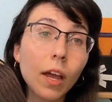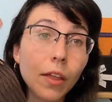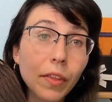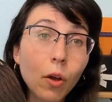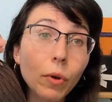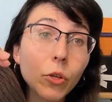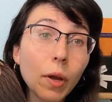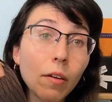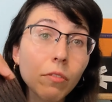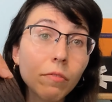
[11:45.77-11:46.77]
And that way you
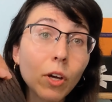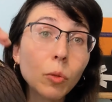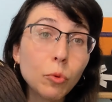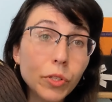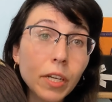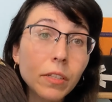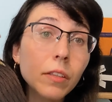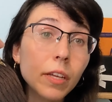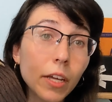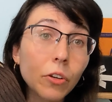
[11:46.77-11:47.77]
have the felt protecting
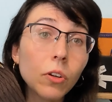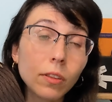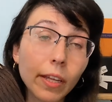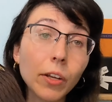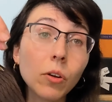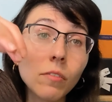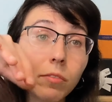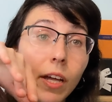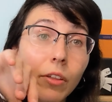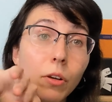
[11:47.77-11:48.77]
the inner layer of
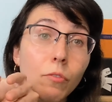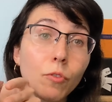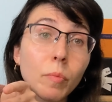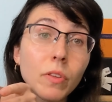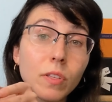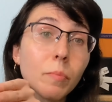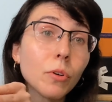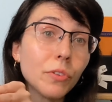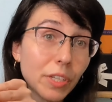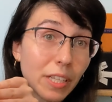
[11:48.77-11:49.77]
leather from the
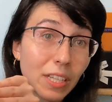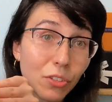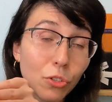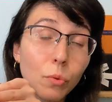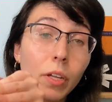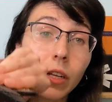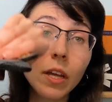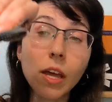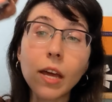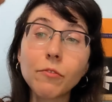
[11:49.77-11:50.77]
zipper digging into it
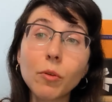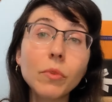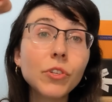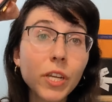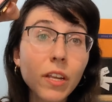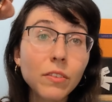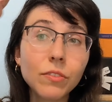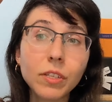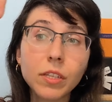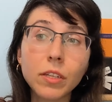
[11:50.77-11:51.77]
and from the chains
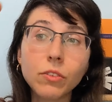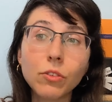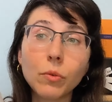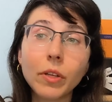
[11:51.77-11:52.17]
digging into